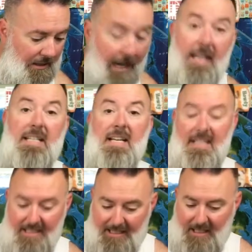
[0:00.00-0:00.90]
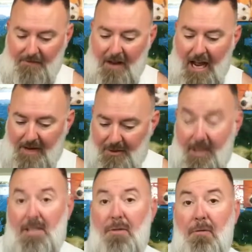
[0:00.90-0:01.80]
1965, so
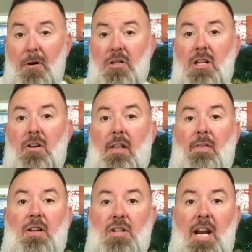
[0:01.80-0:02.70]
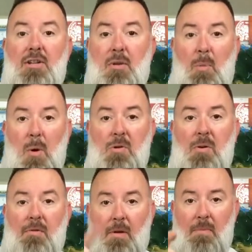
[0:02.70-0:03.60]
that's the first year that they changed the
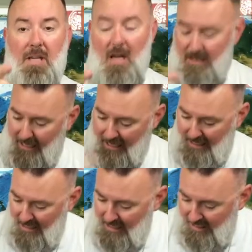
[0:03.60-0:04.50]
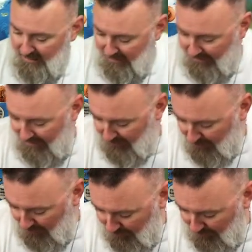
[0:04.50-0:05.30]
portrait from the young head to the next one